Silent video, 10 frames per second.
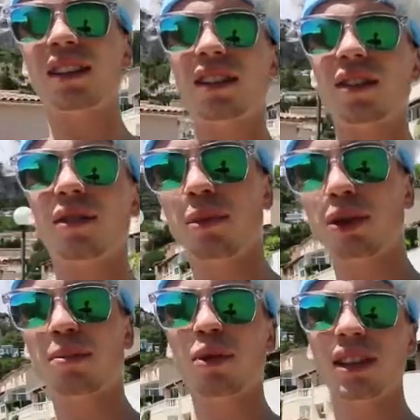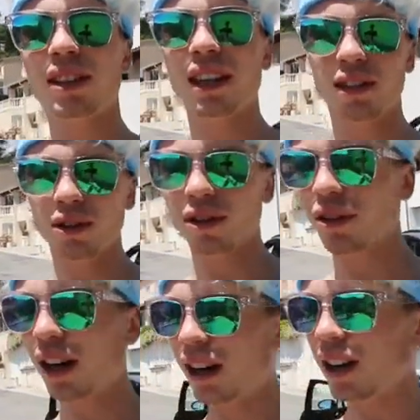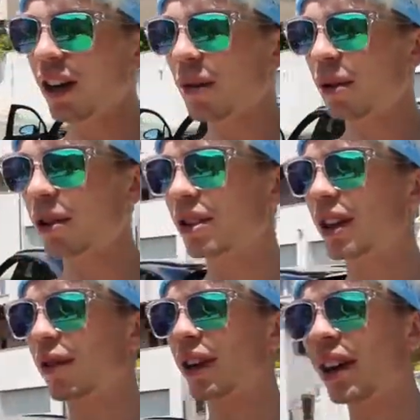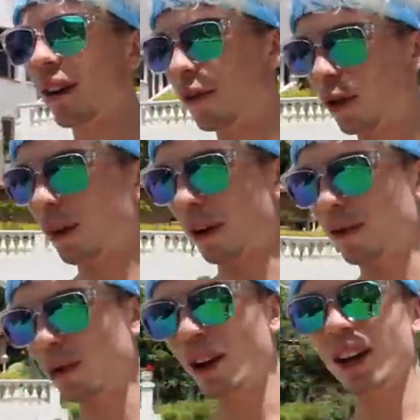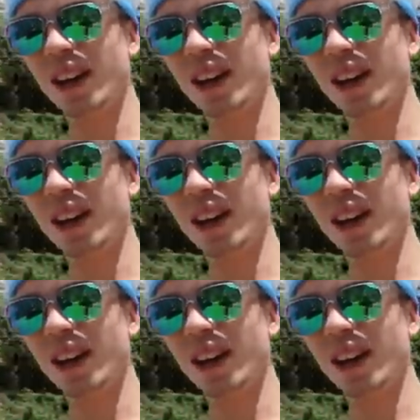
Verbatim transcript: it's kind of the most pointless category of car because if you're getting a 4x4,